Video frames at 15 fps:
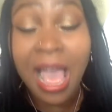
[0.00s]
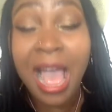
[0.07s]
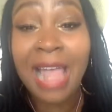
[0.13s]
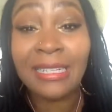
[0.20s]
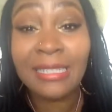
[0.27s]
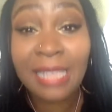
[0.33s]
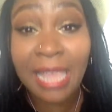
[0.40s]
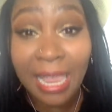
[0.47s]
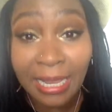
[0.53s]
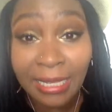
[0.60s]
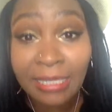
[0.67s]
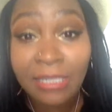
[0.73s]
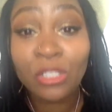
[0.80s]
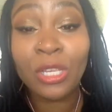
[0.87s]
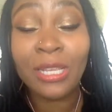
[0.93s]
I
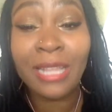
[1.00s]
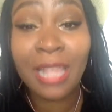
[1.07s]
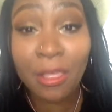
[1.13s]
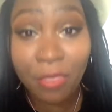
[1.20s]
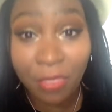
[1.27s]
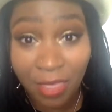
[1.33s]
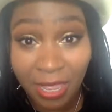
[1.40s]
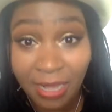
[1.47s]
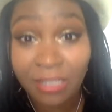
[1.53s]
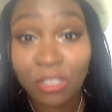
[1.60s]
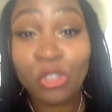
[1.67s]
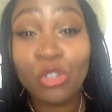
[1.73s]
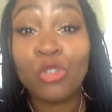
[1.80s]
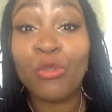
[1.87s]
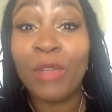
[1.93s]
tend to get things
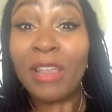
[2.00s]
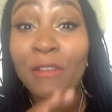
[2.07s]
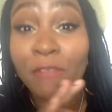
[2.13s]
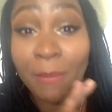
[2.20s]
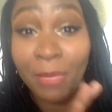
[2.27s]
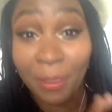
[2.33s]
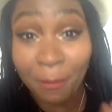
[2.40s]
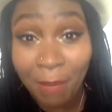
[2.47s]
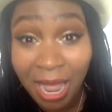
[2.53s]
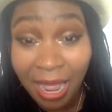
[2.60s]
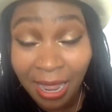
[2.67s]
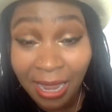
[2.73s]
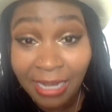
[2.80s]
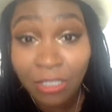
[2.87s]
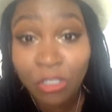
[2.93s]
straight from the
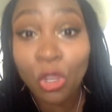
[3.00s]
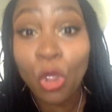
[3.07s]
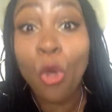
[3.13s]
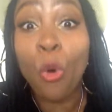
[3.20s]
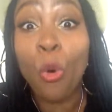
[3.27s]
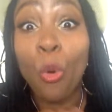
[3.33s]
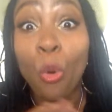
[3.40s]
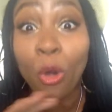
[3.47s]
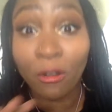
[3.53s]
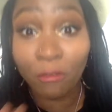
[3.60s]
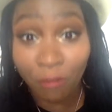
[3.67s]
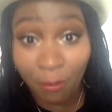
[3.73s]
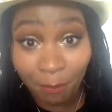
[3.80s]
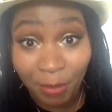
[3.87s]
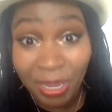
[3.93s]
mines or
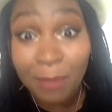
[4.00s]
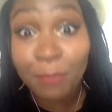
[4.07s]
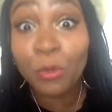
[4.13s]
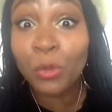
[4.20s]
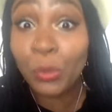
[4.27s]
from people